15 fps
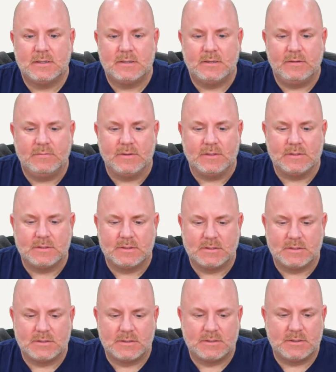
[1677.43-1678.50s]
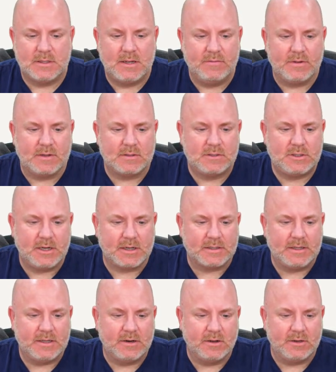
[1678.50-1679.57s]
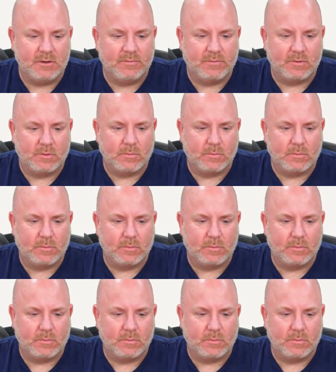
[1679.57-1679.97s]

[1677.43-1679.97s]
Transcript: I haven't checked in on you for a